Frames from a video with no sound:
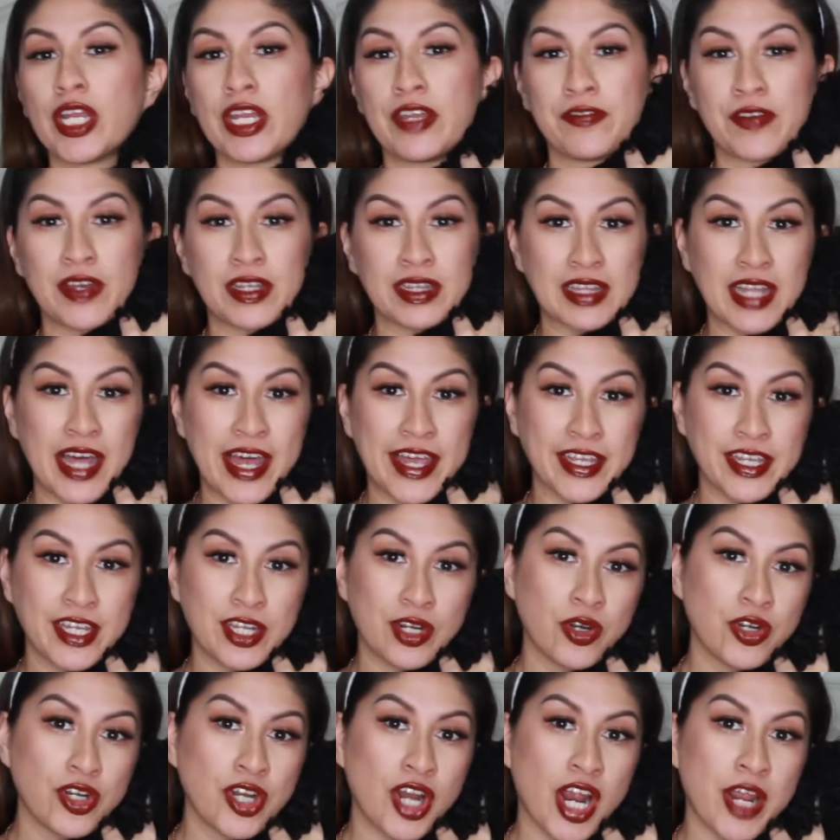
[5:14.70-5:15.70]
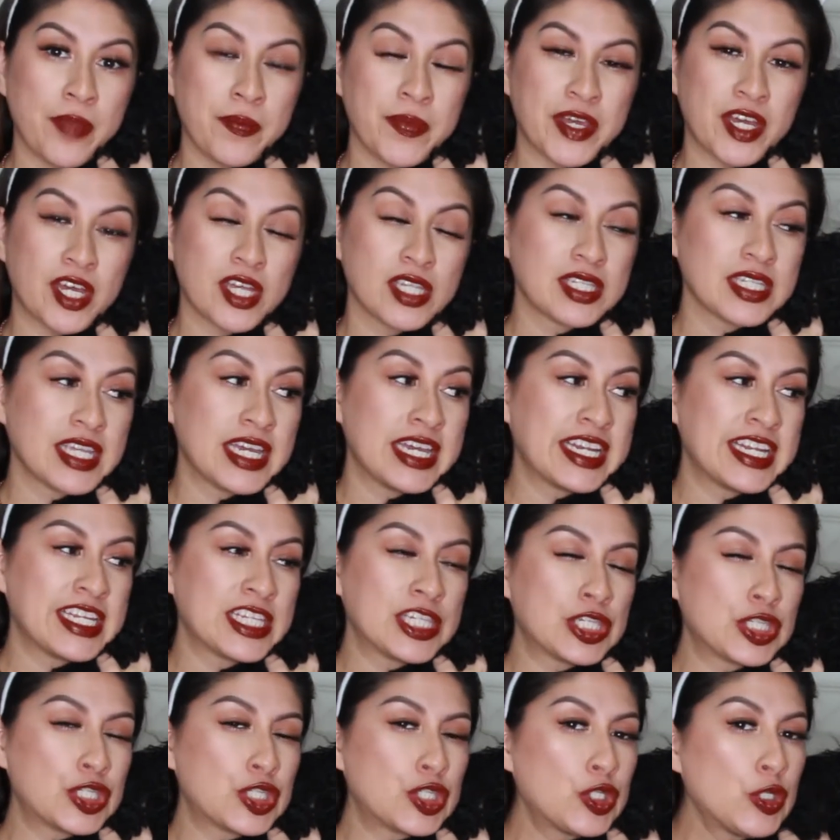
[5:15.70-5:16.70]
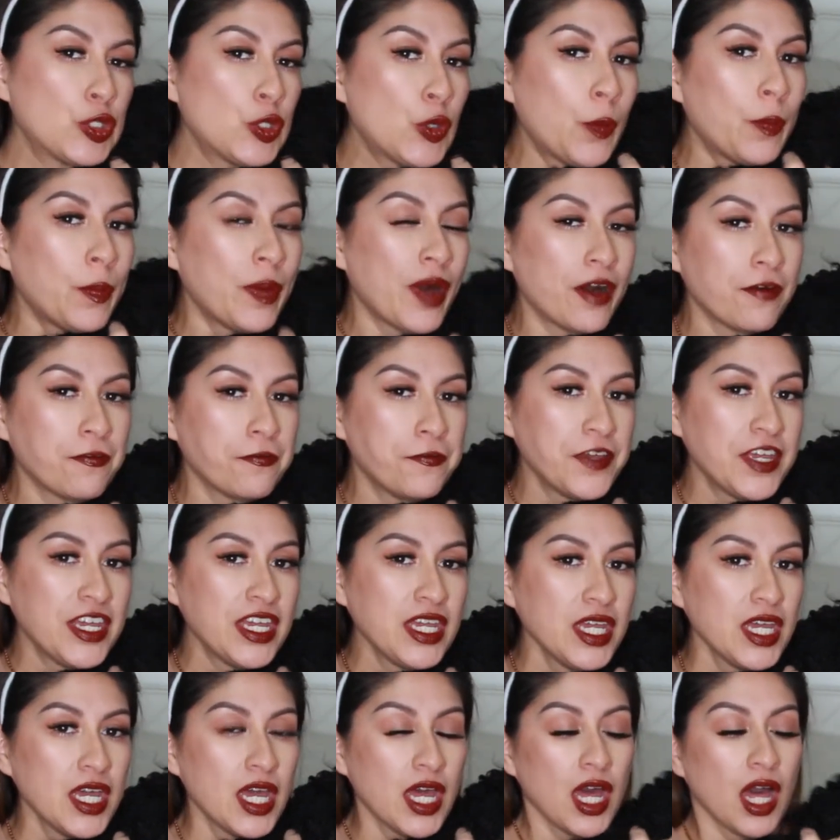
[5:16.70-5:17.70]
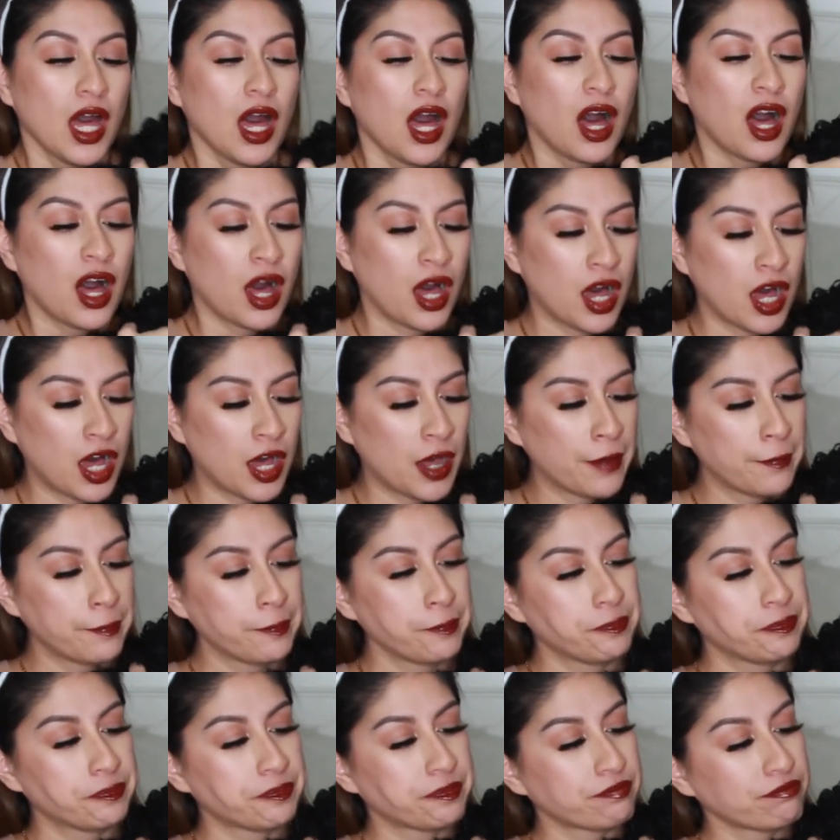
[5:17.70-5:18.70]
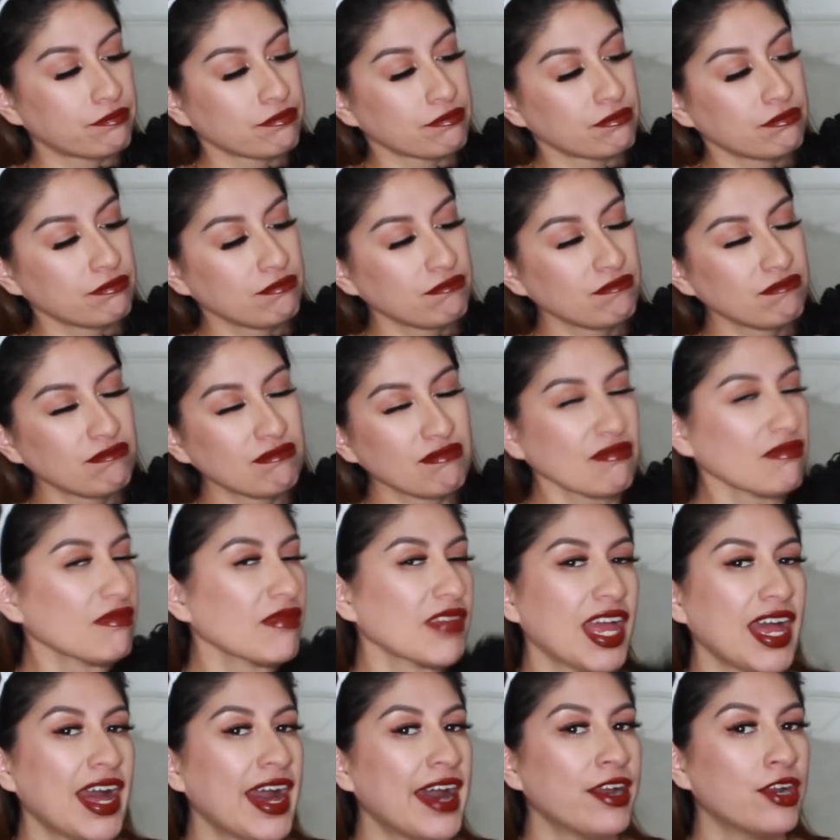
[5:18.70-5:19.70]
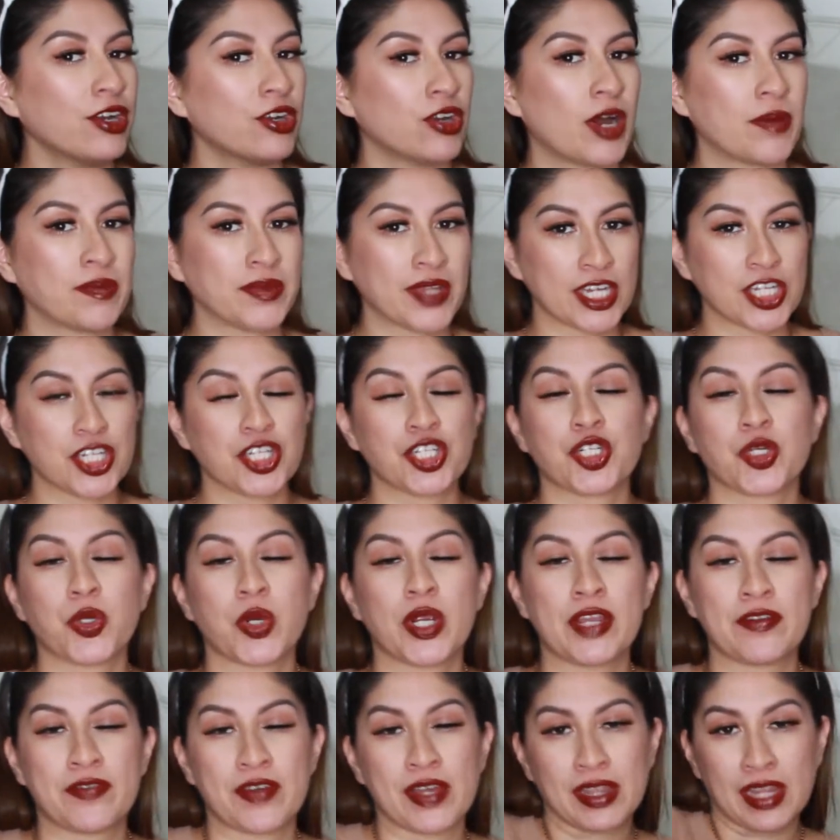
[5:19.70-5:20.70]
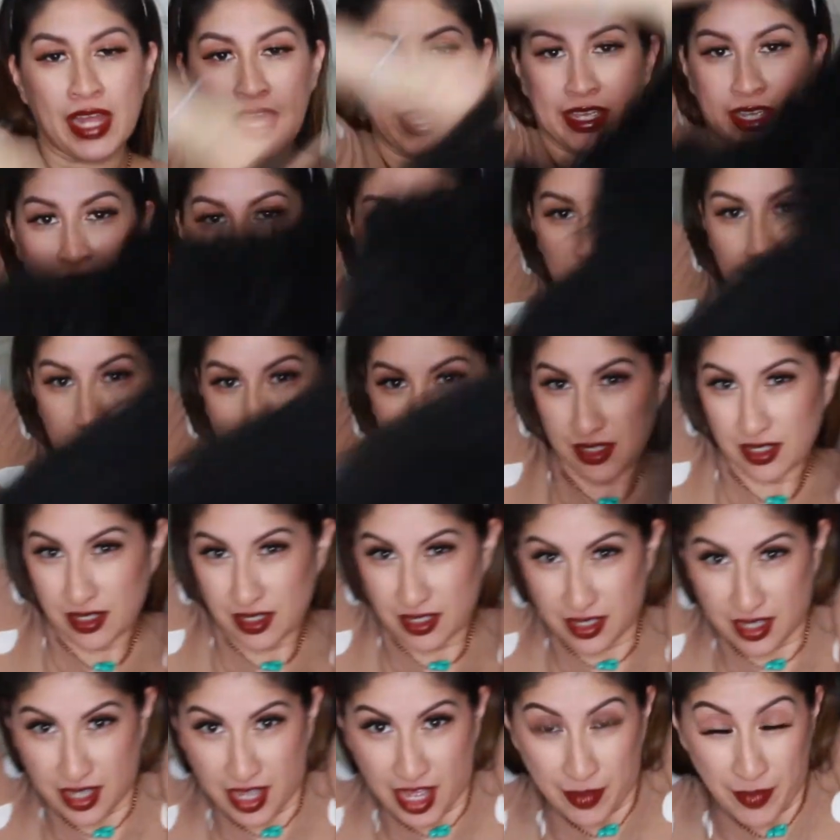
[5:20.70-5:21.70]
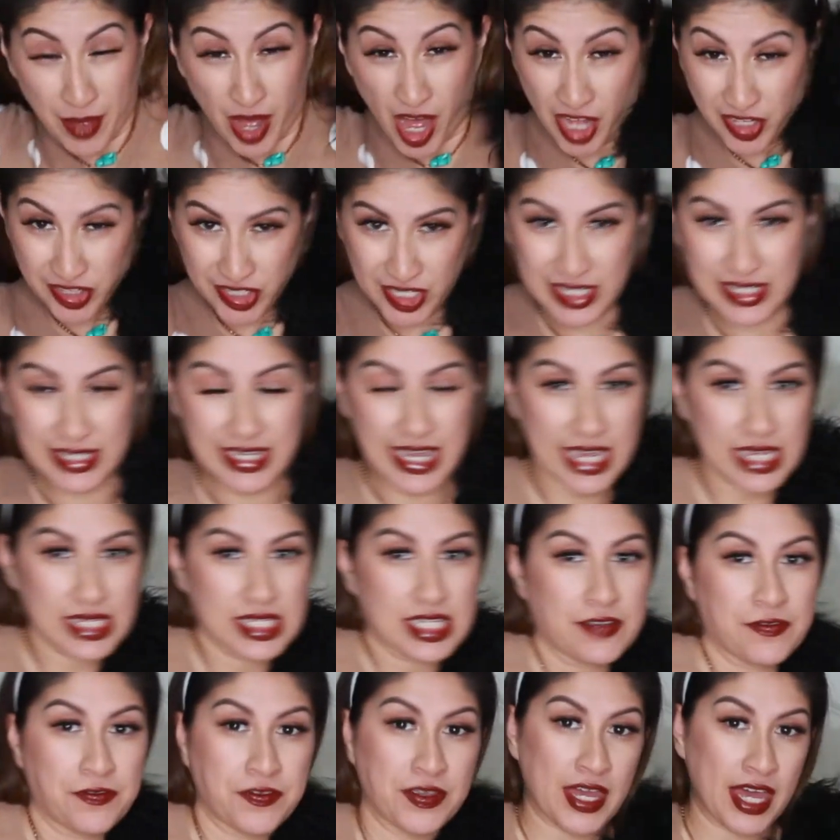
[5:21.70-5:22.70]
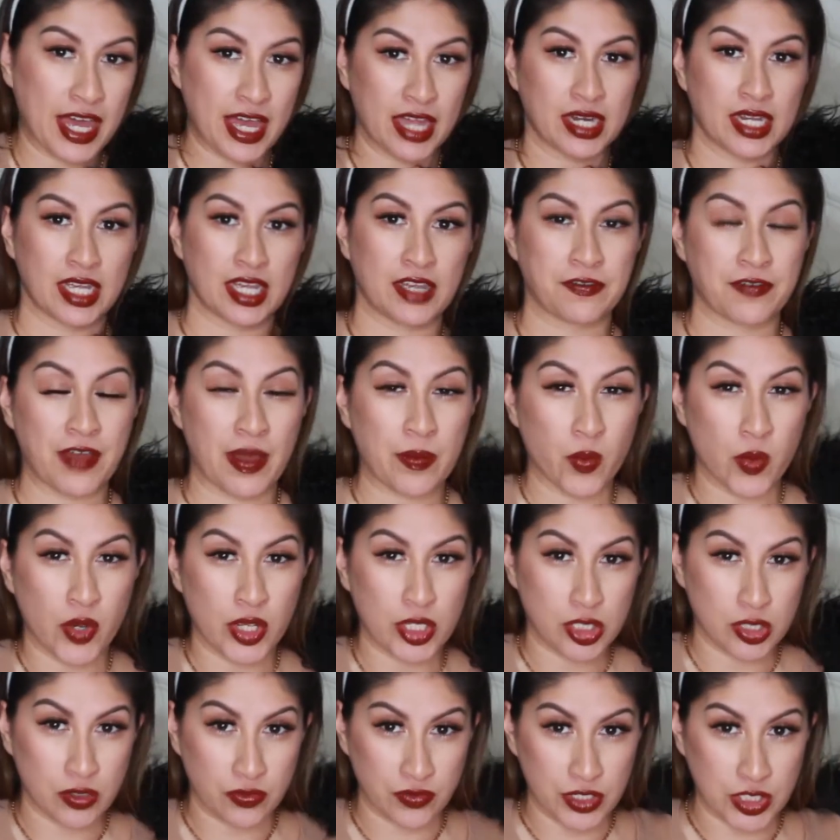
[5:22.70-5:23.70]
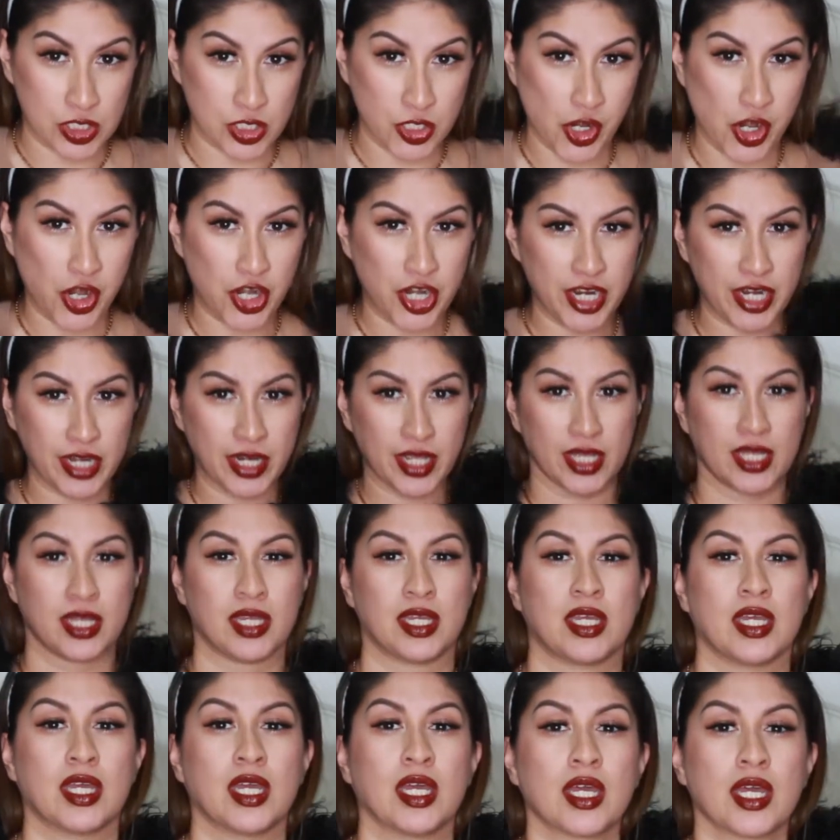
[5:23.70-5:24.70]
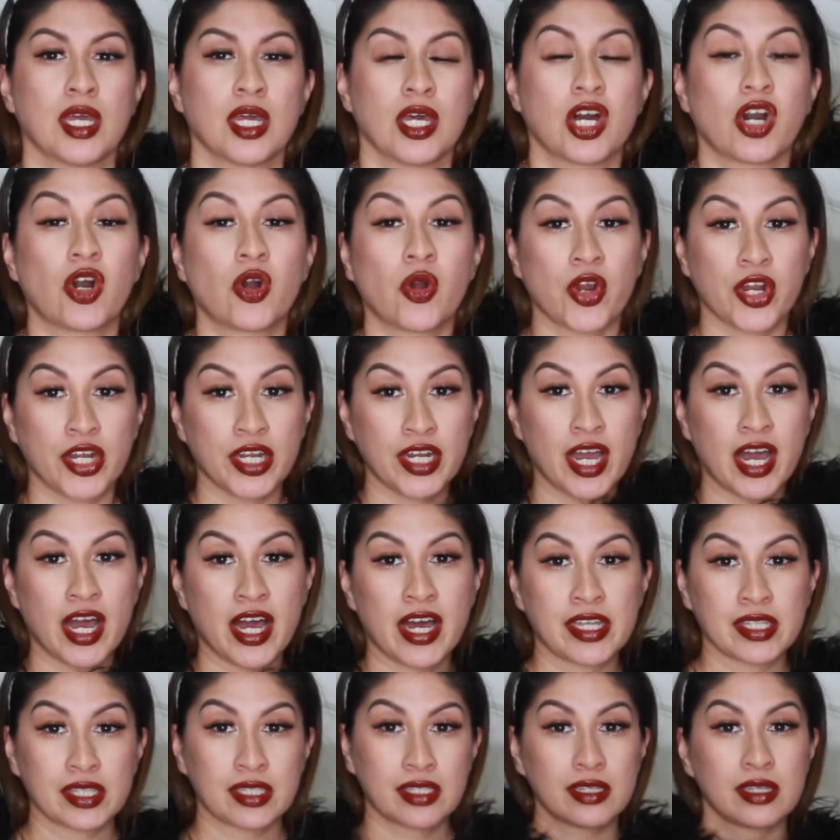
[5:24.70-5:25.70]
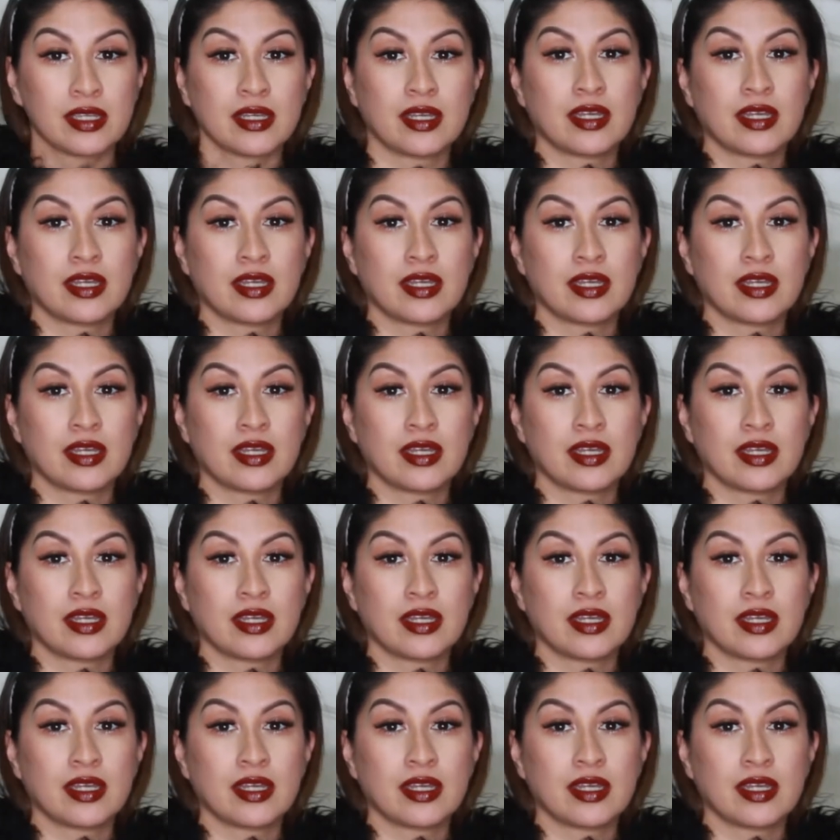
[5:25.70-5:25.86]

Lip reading: if I like it or not because it is too puffy. I don't know, I'm not sure if I like it. I'm undecisive yet if I'm going to return it or not.